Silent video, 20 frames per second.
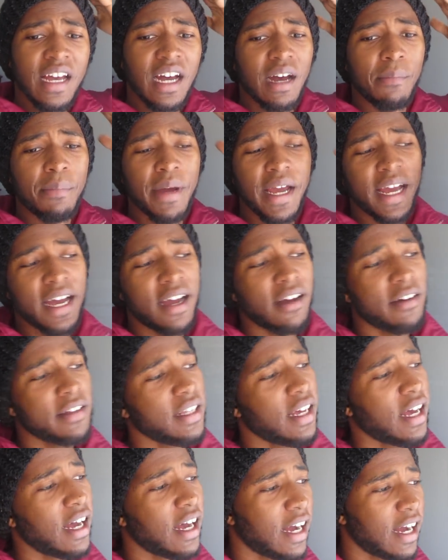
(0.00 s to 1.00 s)

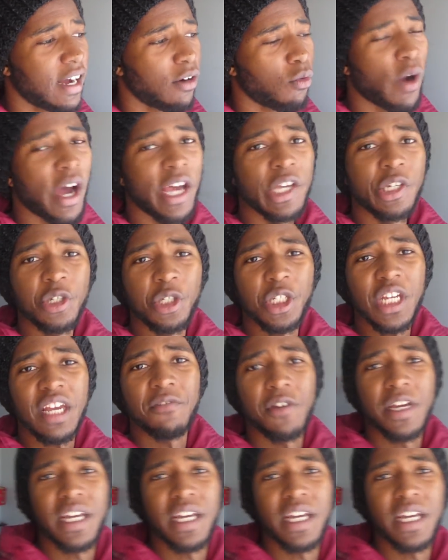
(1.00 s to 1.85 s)
about why you should shave